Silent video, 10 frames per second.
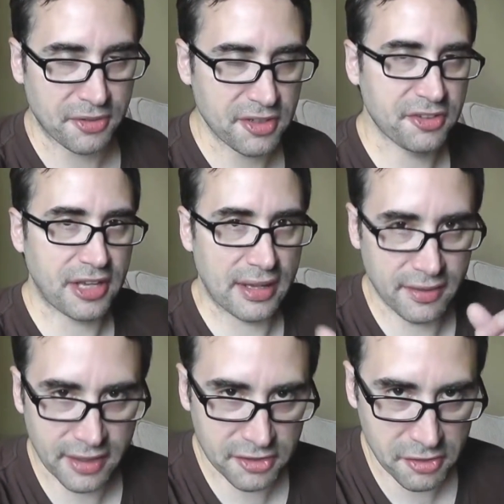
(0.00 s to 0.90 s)
Since then,
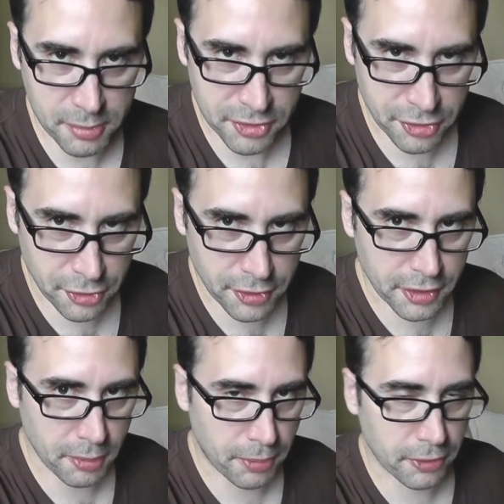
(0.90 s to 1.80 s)
things have matured
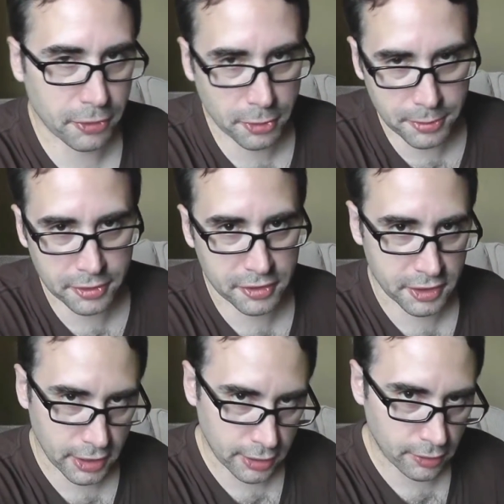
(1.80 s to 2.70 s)
in the Perl
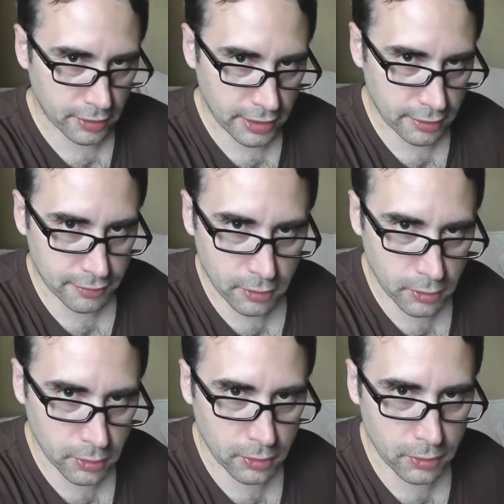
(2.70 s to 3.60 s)
community. I know they have
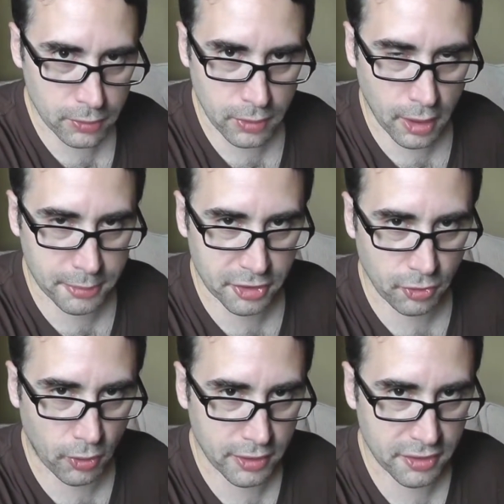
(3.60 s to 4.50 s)

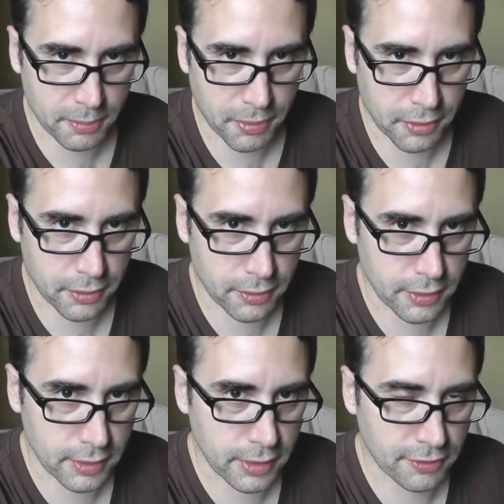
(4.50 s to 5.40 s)
object-oriented Perl,
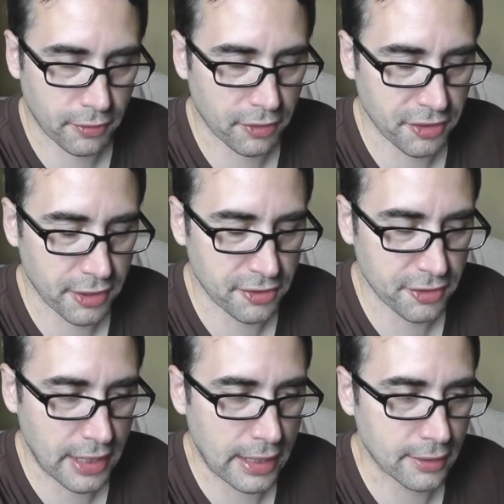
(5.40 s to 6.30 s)
as far as I
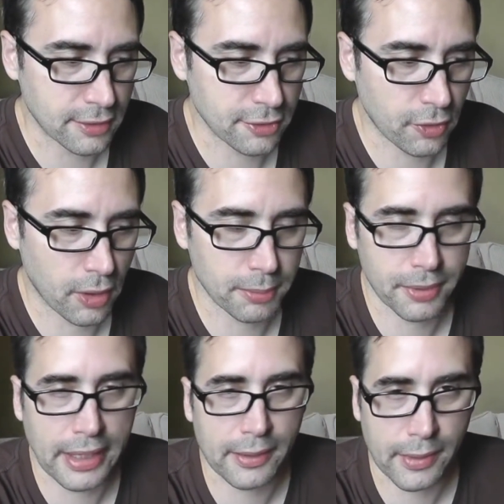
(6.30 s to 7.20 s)
understand, and so on.
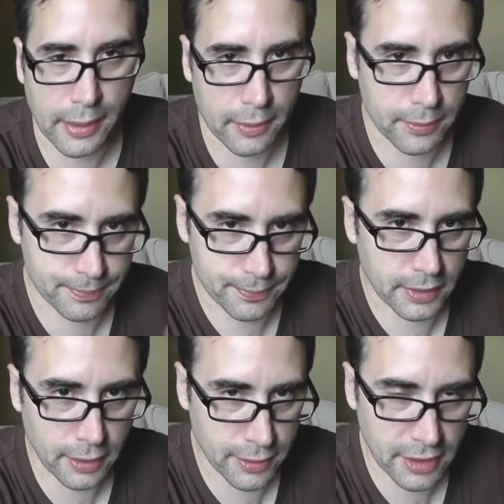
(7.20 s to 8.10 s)
But anyway,
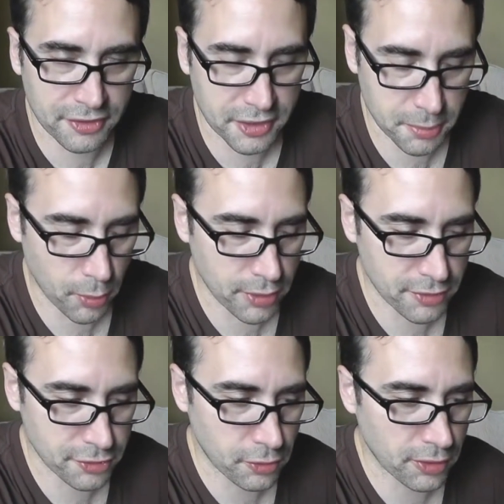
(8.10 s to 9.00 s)
that's not the point of
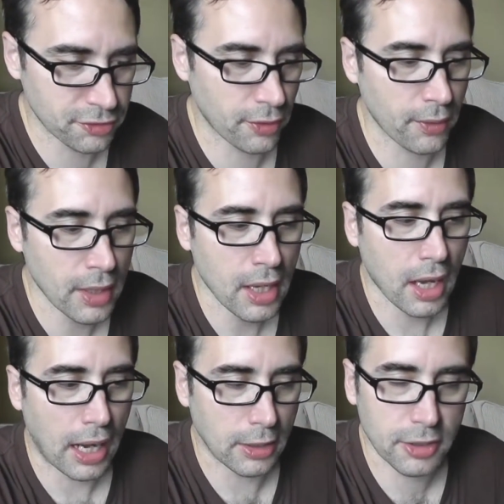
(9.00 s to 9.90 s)
this story. So
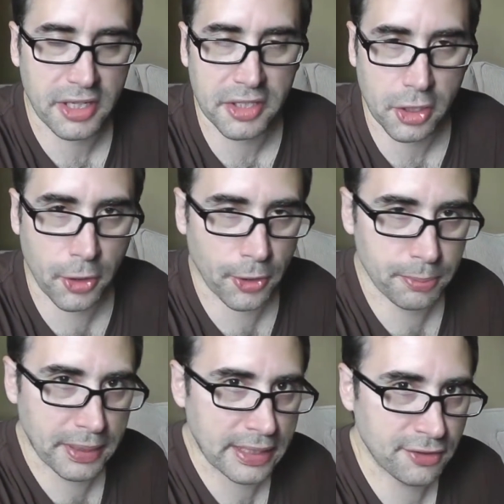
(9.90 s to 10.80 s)
I looked at the
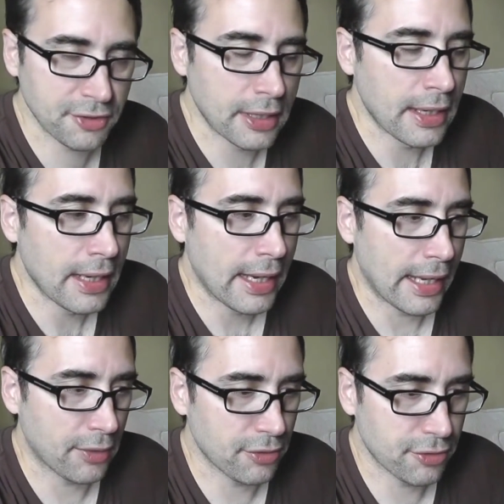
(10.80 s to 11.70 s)
code base.
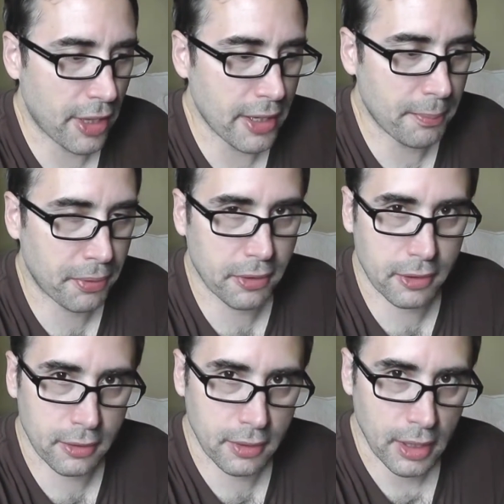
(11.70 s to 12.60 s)
It was done in
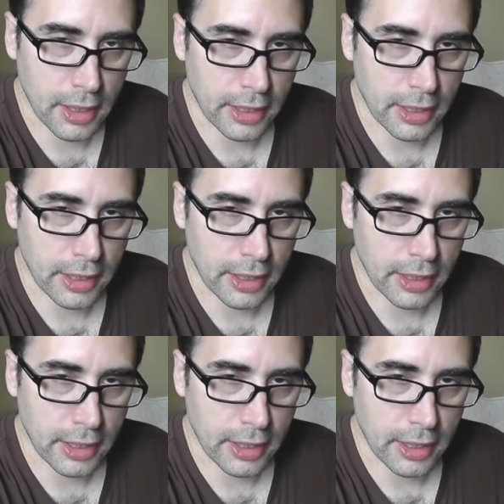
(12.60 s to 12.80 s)
Perl.